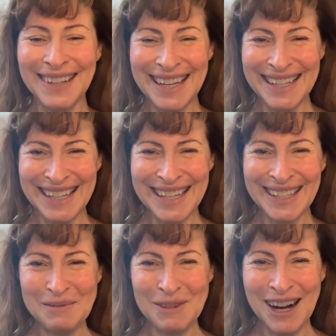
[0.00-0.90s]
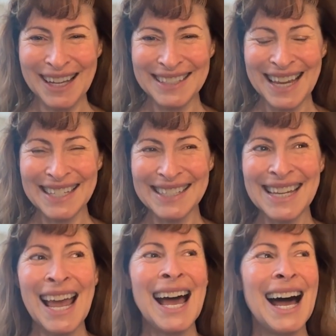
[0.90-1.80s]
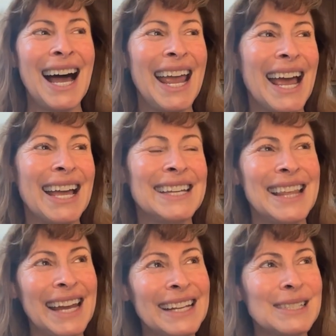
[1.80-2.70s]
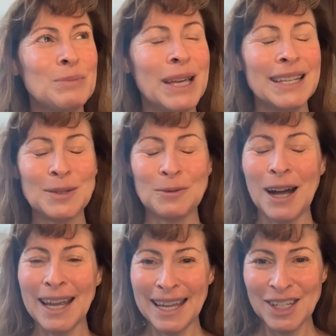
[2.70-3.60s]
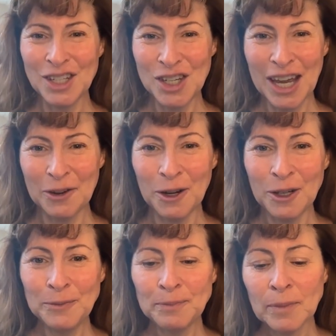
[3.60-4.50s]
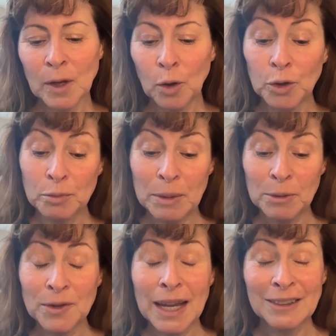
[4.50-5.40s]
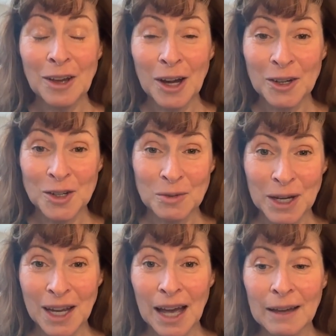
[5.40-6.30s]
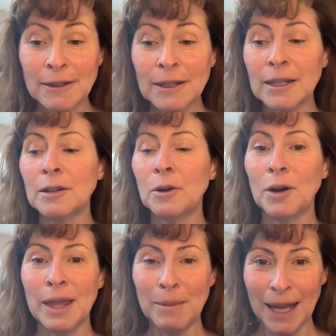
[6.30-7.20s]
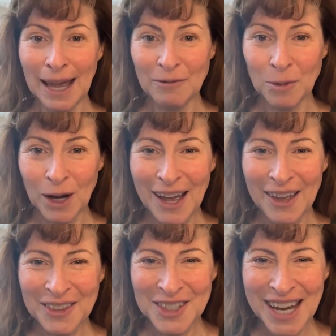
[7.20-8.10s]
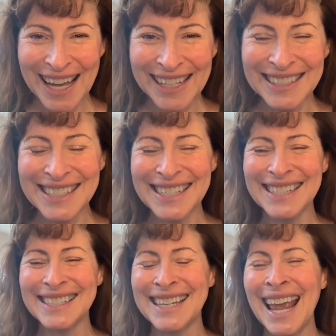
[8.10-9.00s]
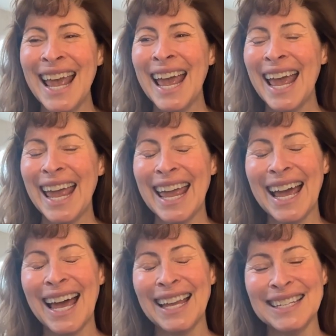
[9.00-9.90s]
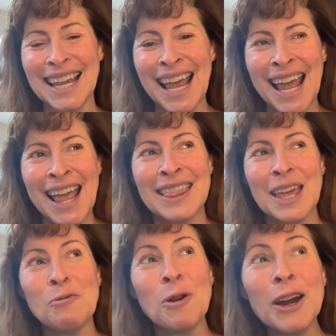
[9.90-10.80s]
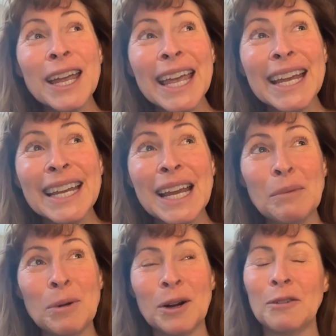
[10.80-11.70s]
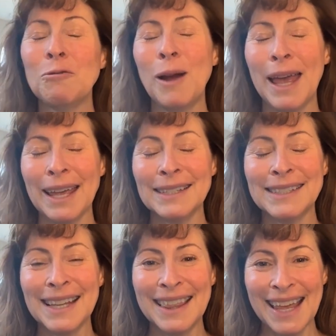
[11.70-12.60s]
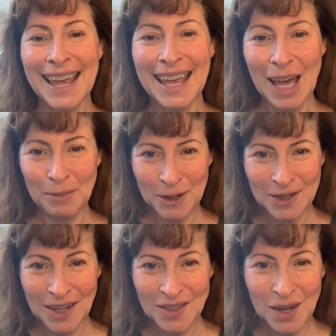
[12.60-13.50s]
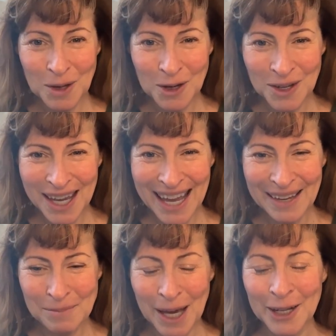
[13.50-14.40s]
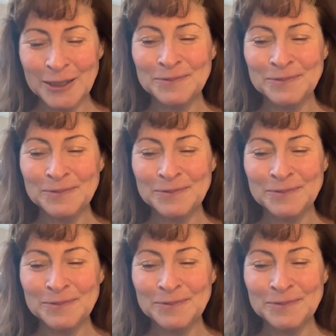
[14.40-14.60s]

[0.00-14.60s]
in the healing process. And that explains why, in general, older people take longer to recover, or they might have more health challenges. And they work in a number of ways. They help your cells communicate better.